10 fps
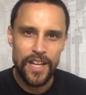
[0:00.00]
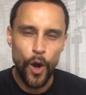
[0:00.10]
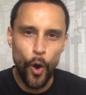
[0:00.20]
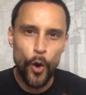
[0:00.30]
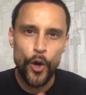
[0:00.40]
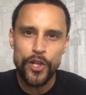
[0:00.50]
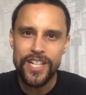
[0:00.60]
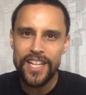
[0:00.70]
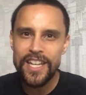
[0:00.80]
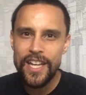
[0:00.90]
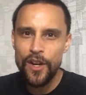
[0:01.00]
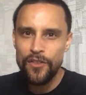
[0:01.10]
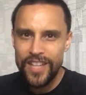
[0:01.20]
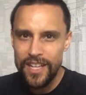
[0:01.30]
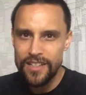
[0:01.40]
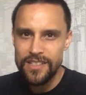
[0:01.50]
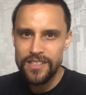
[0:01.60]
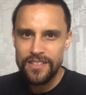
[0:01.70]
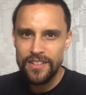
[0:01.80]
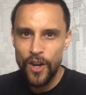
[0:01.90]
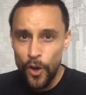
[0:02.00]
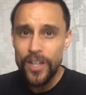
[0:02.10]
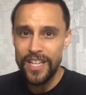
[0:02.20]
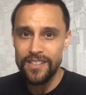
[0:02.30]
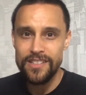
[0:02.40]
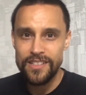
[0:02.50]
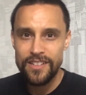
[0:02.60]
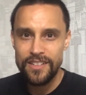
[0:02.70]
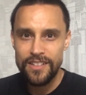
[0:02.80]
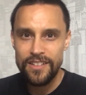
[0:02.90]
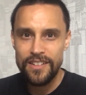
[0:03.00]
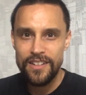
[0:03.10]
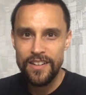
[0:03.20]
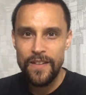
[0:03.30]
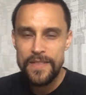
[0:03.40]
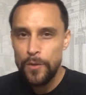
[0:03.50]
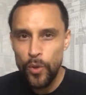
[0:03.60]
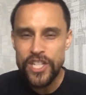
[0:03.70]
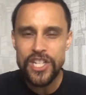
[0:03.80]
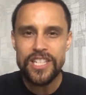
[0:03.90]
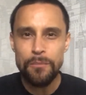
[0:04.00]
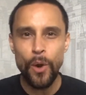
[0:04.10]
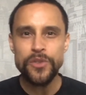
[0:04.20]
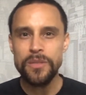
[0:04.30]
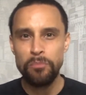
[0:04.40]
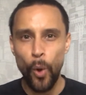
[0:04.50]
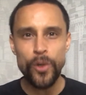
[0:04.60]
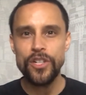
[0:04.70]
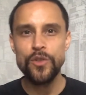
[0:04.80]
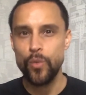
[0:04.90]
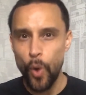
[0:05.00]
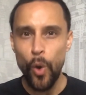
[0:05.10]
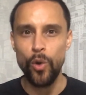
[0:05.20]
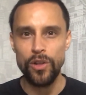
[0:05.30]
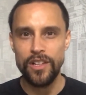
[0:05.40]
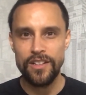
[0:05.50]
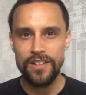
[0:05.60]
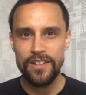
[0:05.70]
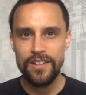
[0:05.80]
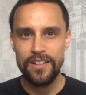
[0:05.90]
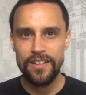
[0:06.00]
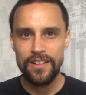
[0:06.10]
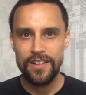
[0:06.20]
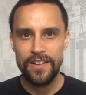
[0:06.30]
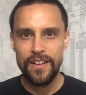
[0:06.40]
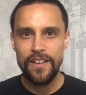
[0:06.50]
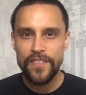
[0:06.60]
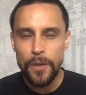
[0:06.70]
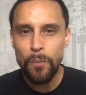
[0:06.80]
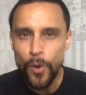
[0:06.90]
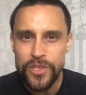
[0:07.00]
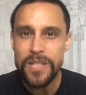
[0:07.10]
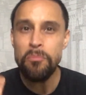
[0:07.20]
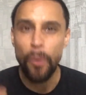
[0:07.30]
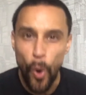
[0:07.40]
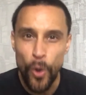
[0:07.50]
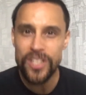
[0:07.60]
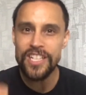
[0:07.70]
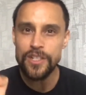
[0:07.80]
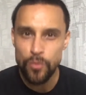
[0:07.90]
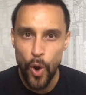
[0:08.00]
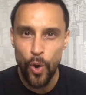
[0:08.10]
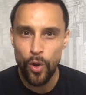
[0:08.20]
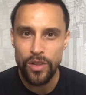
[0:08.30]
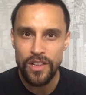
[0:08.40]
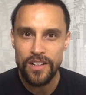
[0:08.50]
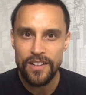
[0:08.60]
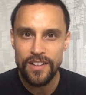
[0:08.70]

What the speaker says: or her taking care of kids? Her kids. Which is the most important role? The most important role